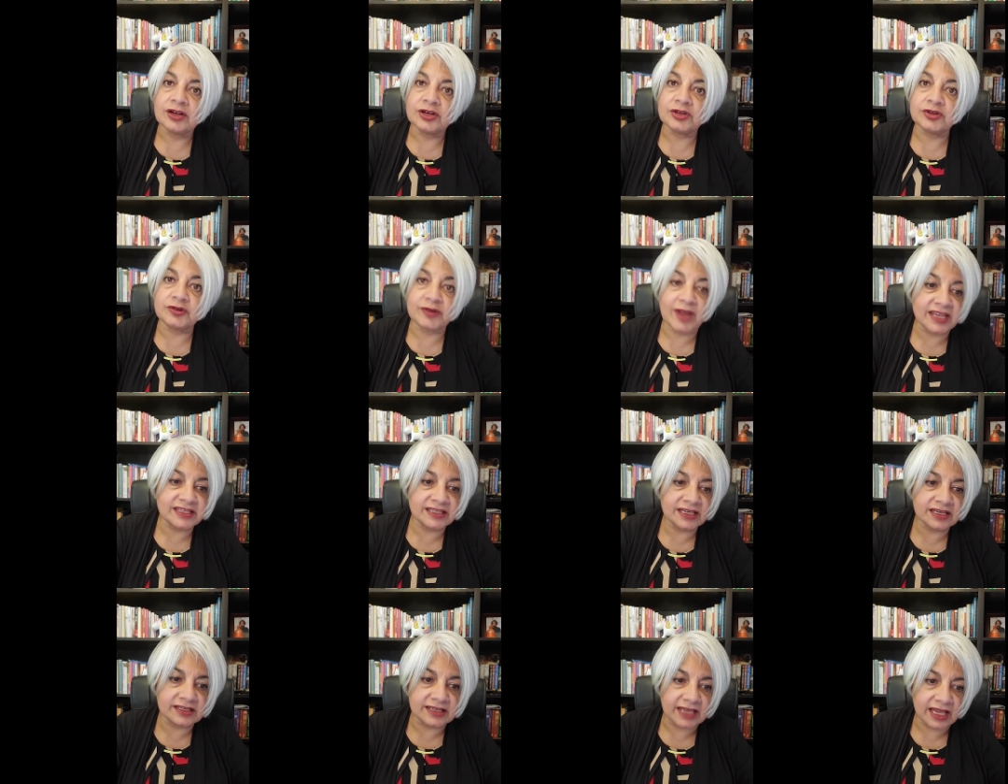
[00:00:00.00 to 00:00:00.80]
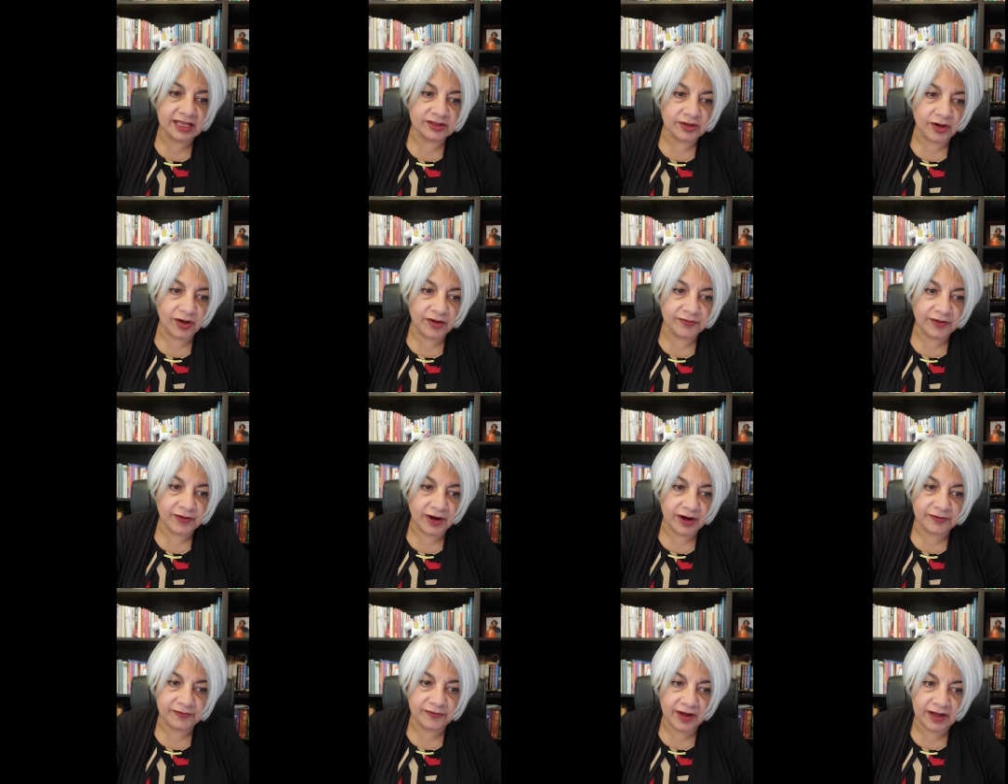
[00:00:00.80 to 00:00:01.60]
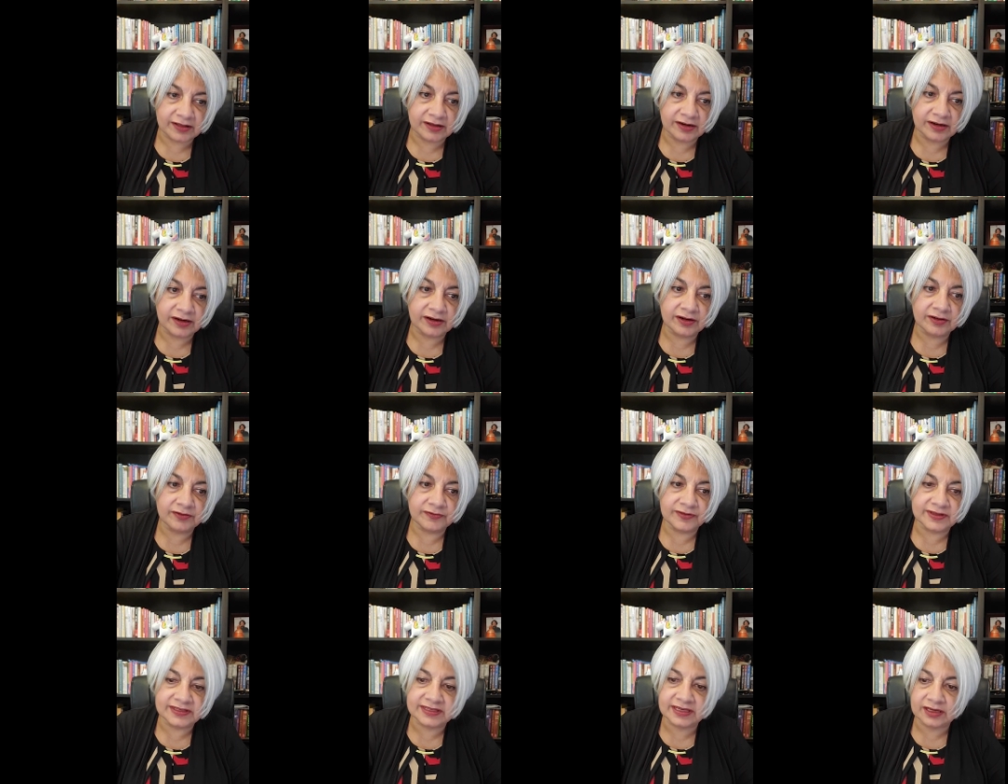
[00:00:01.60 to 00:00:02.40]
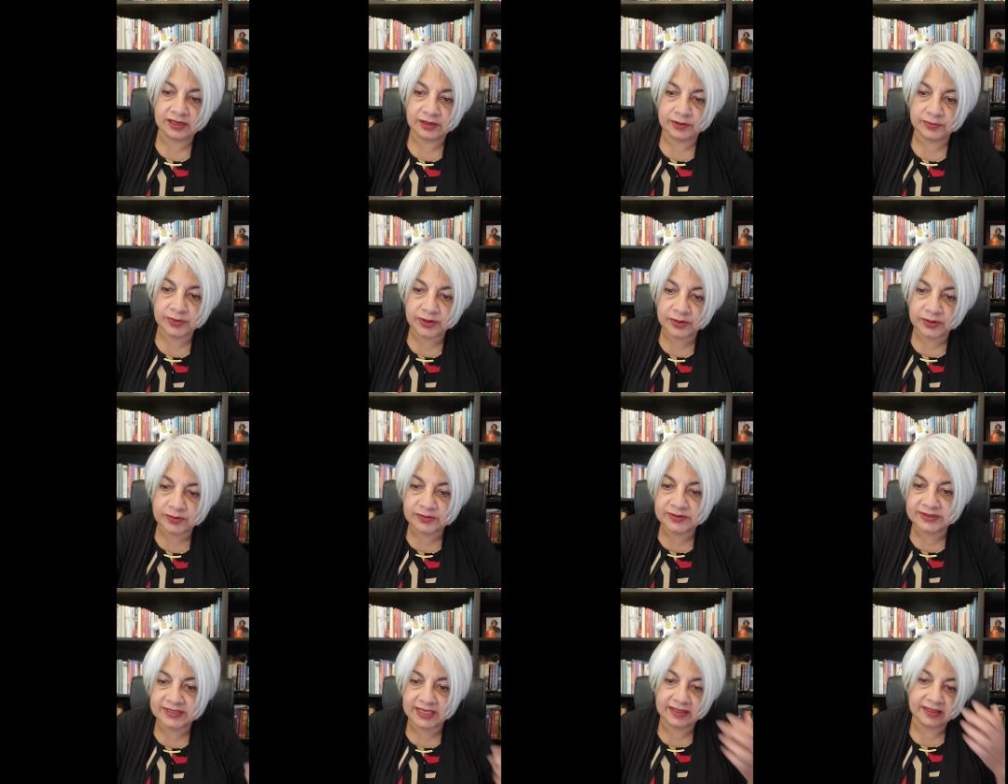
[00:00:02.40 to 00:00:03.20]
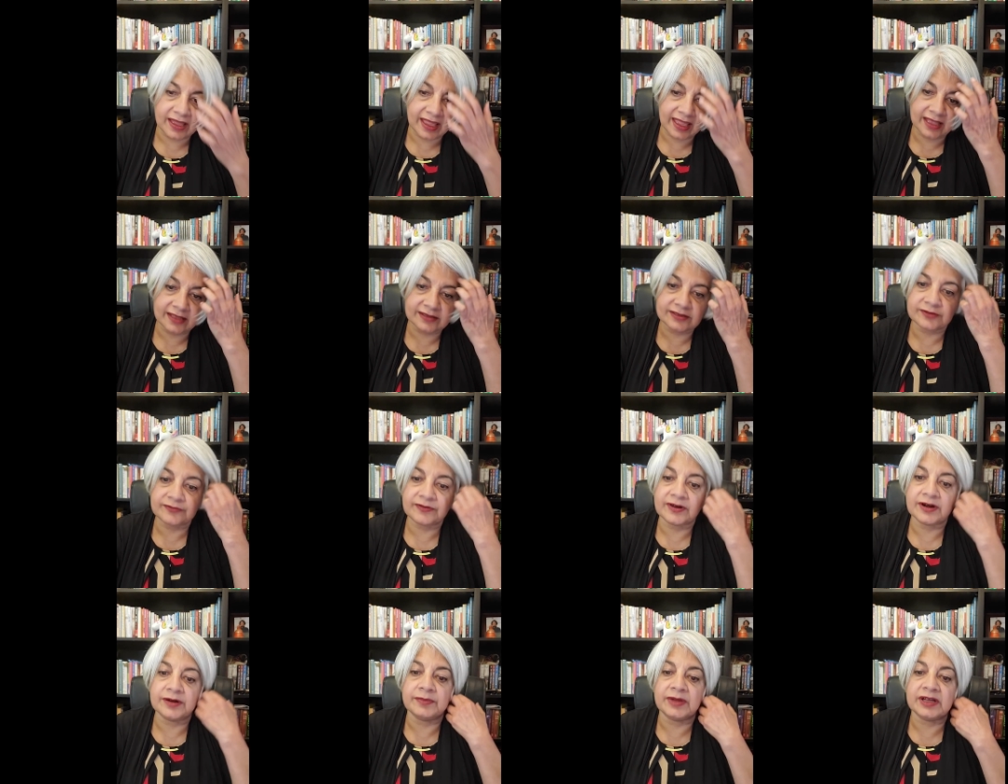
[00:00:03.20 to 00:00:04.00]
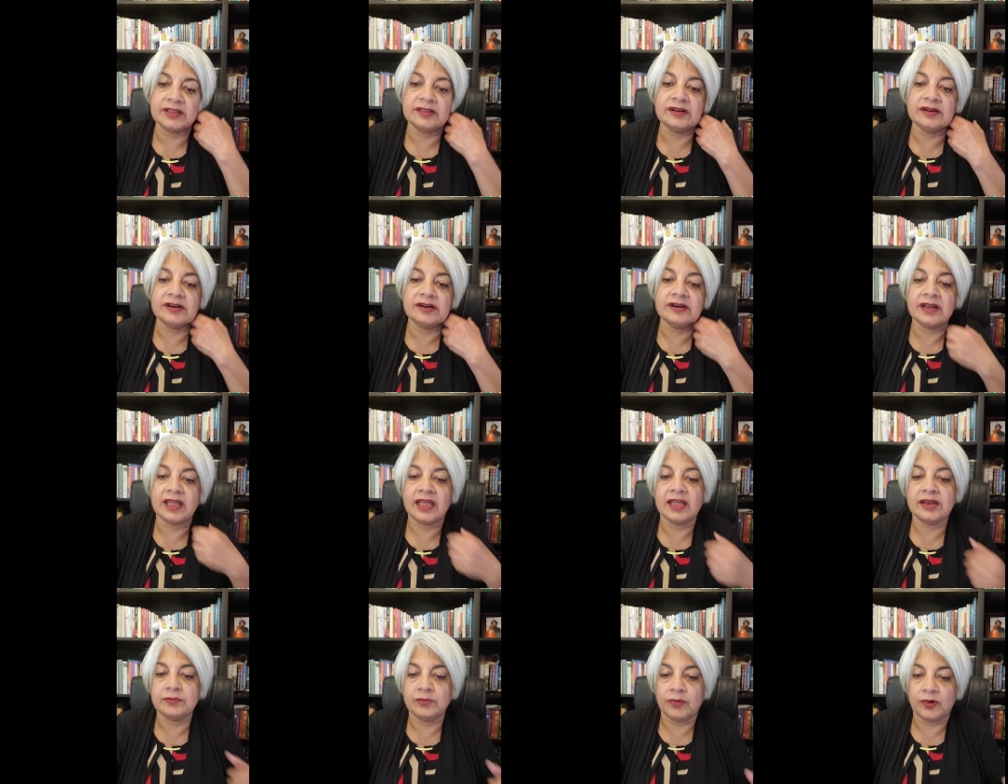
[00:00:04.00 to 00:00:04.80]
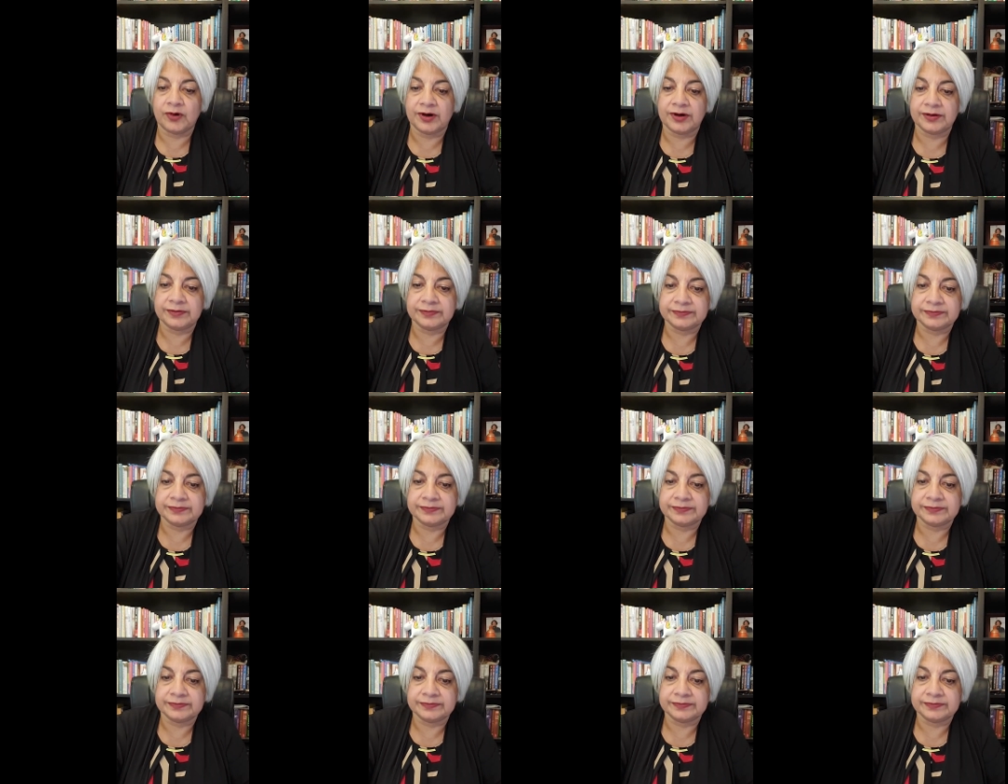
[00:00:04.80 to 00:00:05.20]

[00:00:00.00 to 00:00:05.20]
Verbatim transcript: tragic death of our father, physical abuse at the hands of our mother, and more.